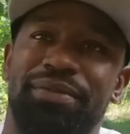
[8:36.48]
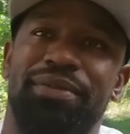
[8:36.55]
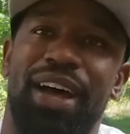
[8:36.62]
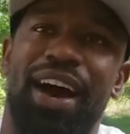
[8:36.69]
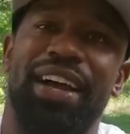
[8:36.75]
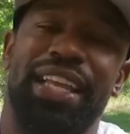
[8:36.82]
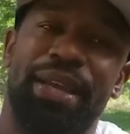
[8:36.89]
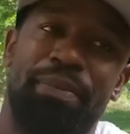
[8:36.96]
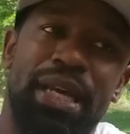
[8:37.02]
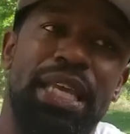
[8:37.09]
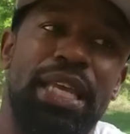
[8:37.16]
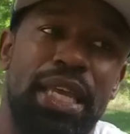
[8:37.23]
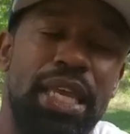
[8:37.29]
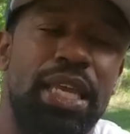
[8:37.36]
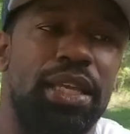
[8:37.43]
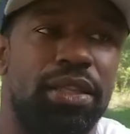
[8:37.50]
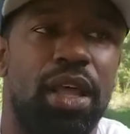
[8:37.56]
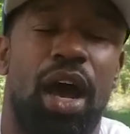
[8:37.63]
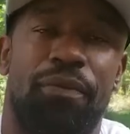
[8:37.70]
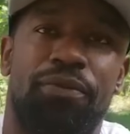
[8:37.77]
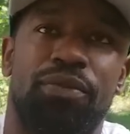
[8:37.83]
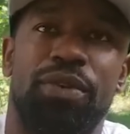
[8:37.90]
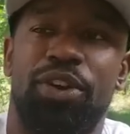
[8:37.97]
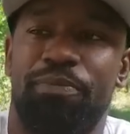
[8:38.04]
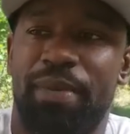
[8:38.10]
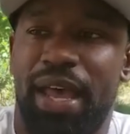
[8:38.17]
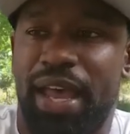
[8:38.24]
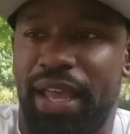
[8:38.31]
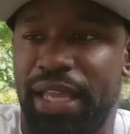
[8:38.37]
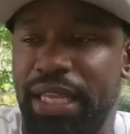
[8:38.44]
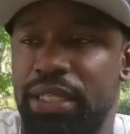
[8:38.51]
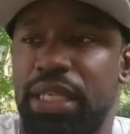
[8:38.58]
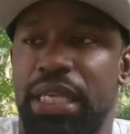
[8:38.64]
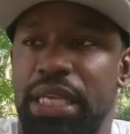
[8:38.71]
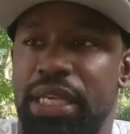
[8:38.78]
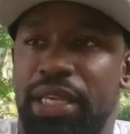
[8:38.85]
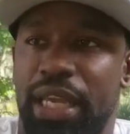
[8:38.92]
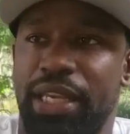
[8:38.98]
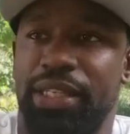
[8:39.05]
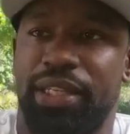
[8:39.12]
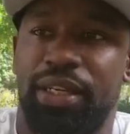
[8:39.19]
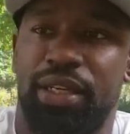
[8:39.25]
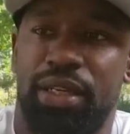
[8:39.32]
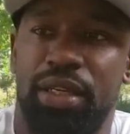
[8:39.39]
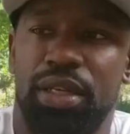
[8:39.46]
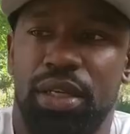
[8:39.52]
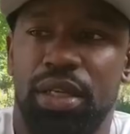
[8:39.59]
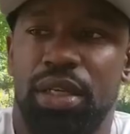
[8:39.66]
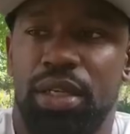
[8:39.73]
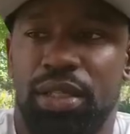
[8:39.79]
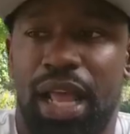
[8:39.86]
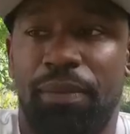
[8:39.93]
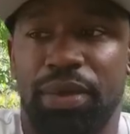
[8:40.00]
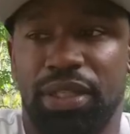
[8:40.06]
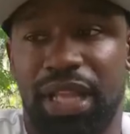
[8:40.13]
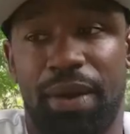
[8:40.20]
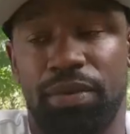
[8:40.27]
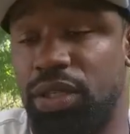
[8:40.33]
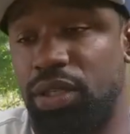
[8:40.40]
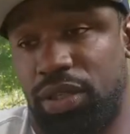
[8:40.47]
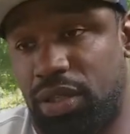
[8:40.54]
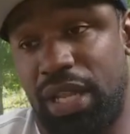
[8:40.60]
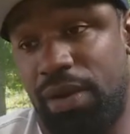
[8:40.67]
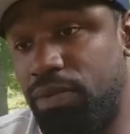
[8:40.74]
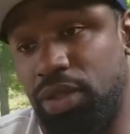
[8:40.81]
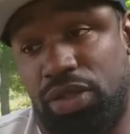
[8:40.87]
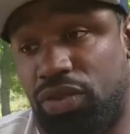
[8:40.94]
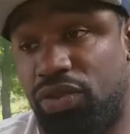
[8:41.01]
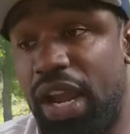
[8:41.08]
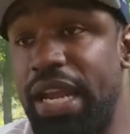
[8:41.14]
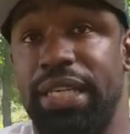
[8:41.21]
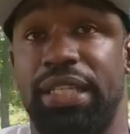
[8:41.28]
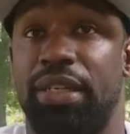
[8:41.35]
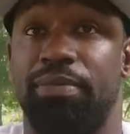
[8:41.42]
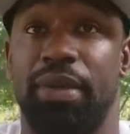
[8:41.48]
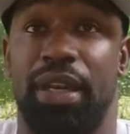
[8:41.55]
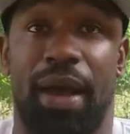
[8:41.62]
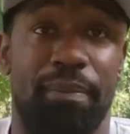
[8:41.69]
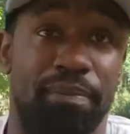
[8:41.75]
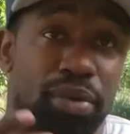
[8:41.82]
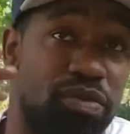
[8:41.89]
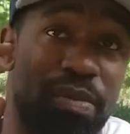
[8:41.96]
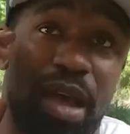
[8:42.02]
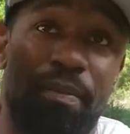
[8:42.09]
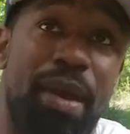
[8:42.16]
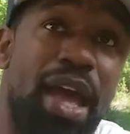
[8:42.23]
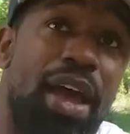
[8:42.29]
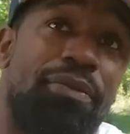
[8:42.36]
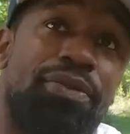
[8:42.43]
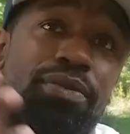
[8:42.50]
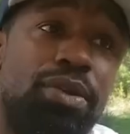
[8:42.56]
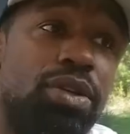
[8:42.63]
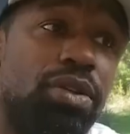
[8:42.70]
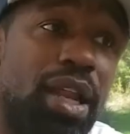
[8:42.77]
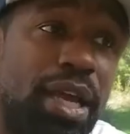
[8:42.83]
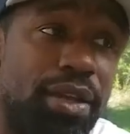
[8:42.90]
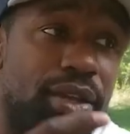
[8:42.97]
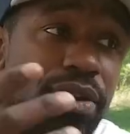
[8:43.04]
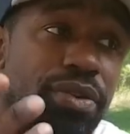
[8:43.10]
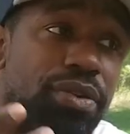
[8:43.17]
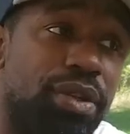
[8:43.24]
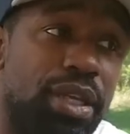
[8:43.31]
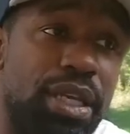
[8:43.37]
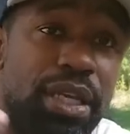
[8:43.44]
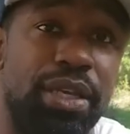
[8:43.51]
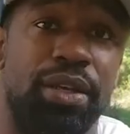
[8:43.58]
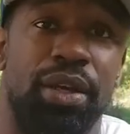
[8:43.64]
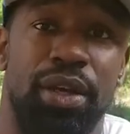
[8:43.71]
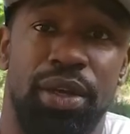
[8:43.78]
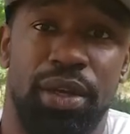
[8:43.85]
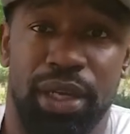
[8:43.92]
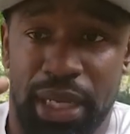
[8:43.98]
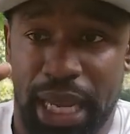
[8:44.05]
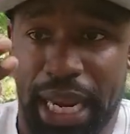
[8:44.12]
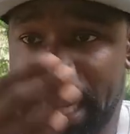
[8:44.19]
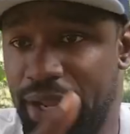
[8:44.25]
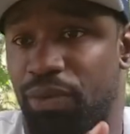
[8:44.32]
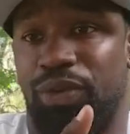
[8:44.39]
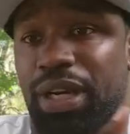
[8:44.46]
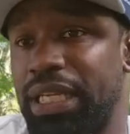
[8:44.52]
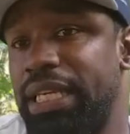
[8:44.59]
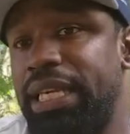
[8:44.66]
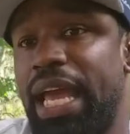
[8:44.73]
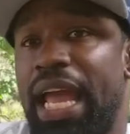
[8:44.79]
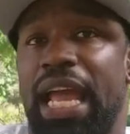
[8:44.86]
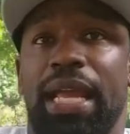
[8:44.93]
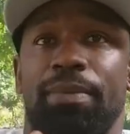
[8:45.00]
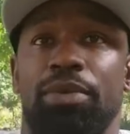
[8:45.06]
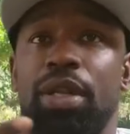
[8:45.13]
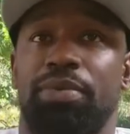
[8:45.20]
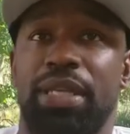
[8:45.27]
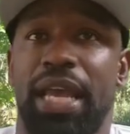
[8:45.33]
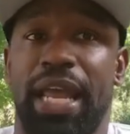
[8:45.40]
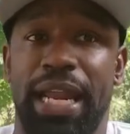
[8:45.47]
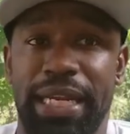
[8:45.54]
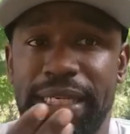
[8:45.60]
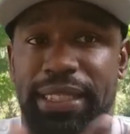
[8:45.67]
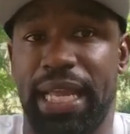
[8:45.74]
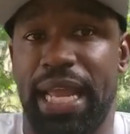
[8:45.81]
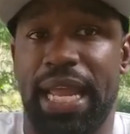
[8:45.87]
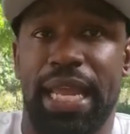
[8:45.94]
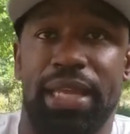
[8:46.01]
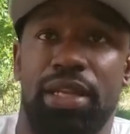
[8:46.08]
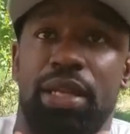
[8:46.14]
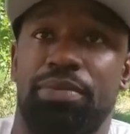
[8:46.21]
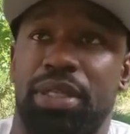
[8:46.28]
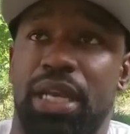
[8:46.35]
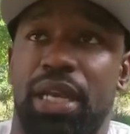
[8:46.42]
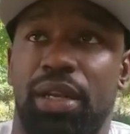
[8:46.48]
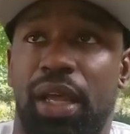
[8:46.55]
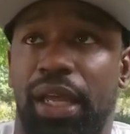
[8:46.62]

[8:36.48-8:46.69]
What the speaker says: No, yeah, but he for real, man. He's a, that was crazy to me. That blew my mind for real. Like, yo, he really came. You know what I'm saying? And he stayed. You know what I'm saying?